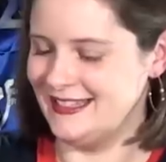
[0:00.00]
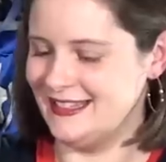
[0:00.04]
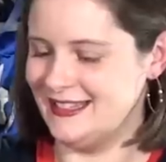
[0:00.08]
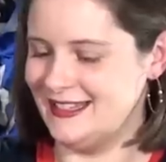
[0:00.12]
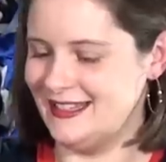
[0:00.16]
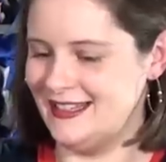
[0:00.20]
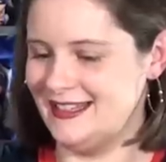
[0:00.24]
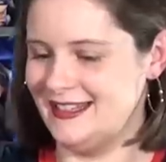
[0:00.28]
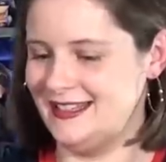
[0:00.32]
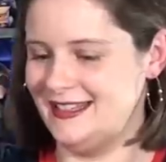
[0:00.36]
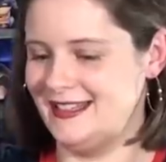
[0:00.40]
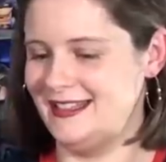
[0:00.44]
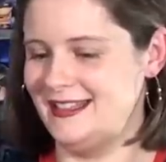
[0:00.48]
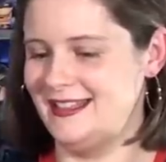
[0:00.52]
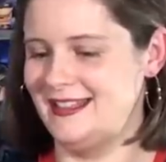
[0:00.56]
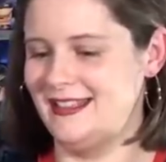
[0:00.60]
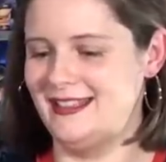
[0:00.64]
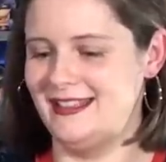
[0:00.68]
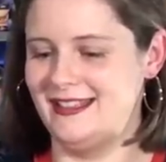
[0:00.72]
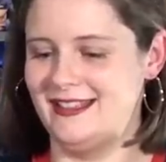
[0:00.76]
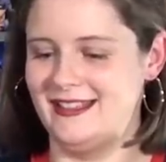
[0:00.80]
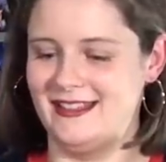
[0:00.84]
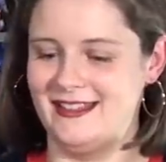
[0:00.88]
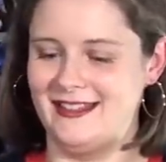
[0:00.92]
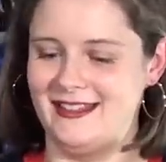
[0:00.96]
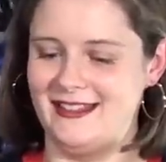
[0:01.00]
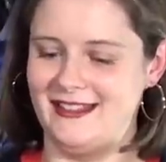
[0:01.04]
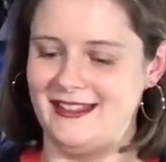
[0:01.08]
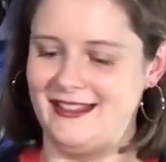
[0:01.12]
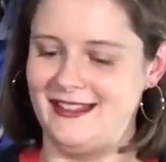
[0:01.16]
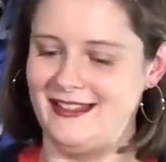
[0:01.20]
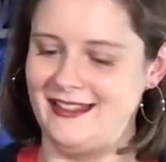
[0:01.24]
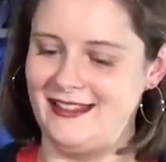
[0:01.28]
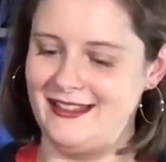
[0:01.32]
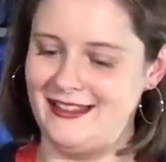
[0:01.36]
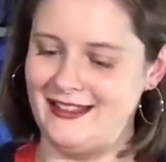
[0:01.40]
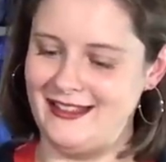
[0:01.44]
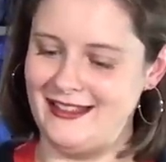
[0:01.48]

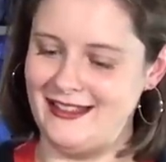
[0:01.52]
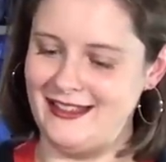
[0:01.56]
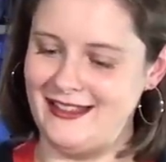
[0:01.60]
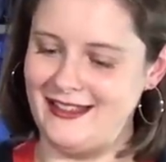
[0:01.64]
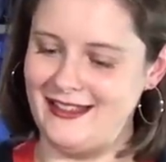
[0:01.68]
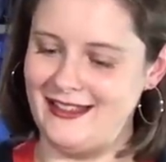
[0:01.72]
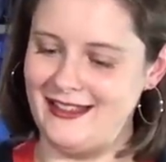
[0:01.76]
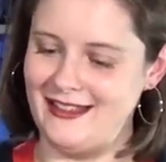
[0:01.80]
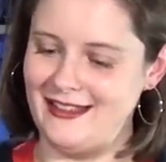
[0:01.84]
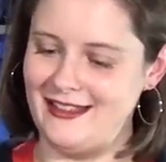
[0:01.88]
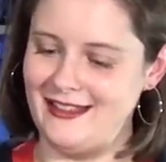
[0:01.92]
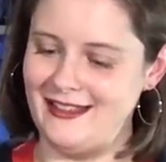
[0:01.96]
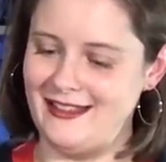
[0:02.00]
This person isn't speaking.